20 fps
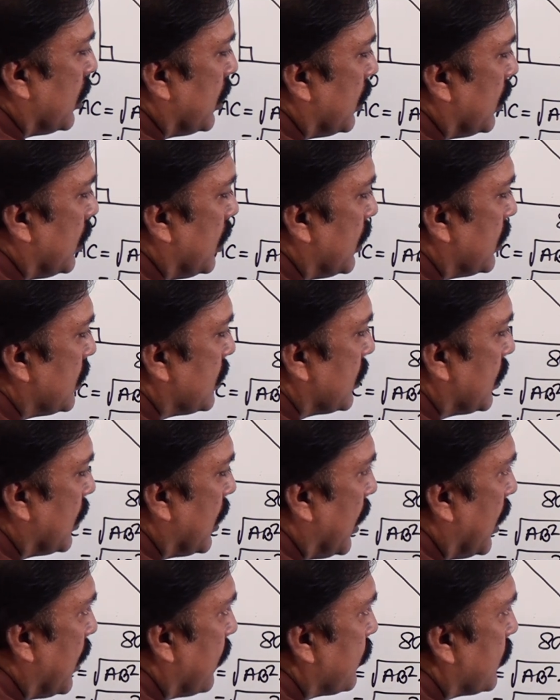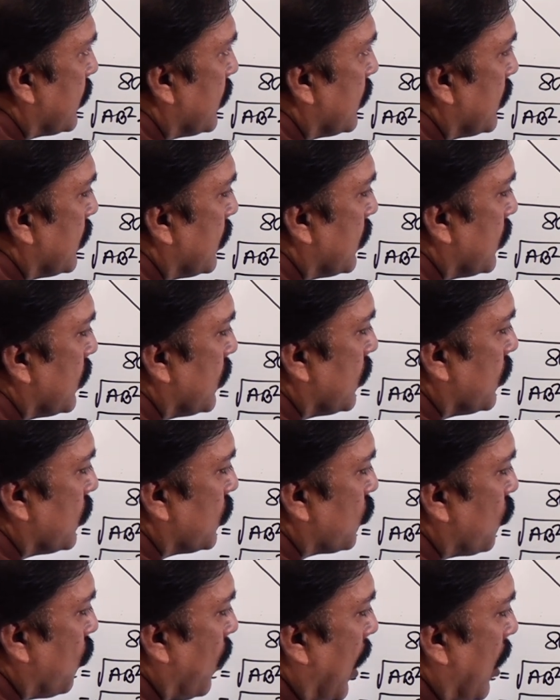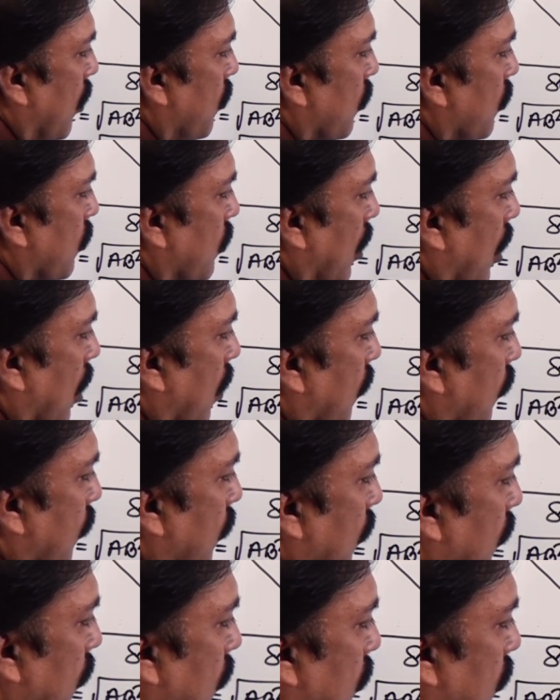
This gives square root of